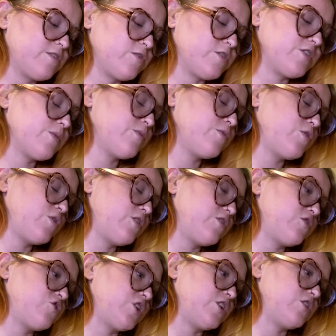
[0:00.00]
For some of you, these
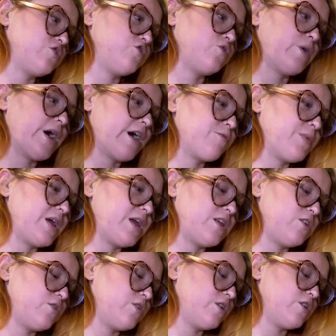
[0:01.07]
are changes you have made and
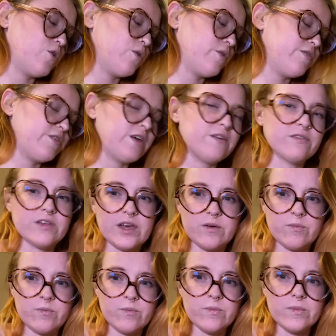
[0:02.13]
you didn't know if they've
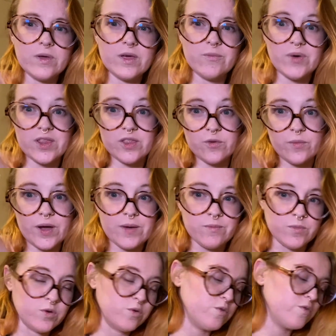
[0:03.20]
like been the right
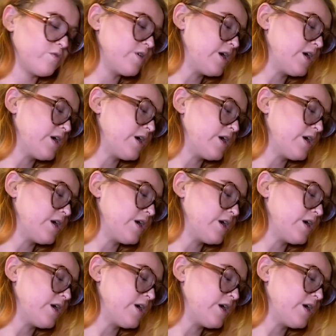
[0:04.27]
move.